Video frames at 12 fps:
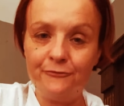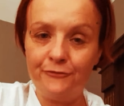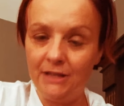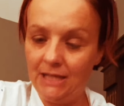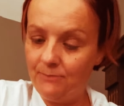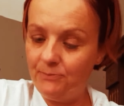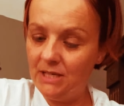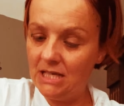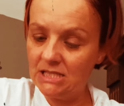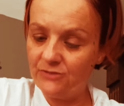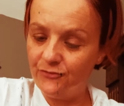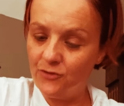
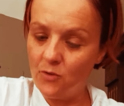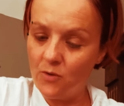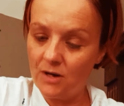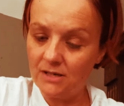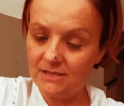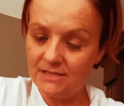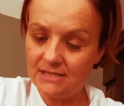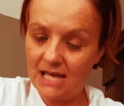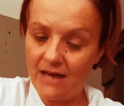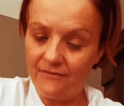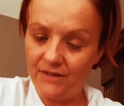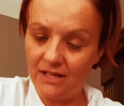Philippians 4
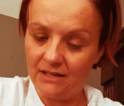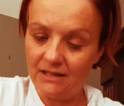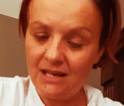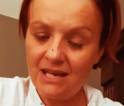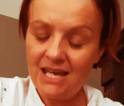7.